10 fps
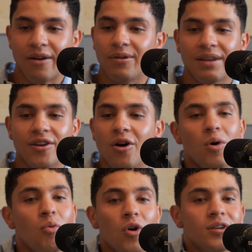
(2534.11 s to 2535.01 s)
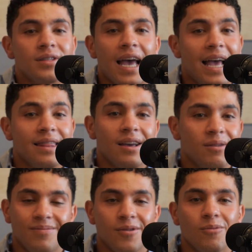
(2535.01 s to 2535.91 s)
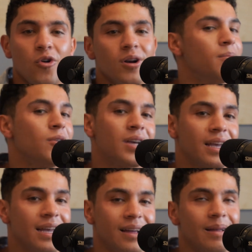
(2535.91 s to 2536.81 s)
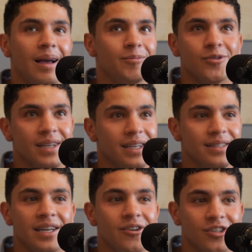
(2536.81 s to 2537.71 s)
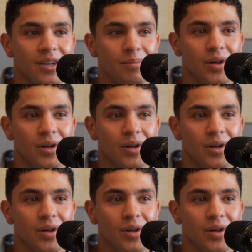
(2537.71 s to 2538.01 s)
I don't even know what words the word I'm using is leadership,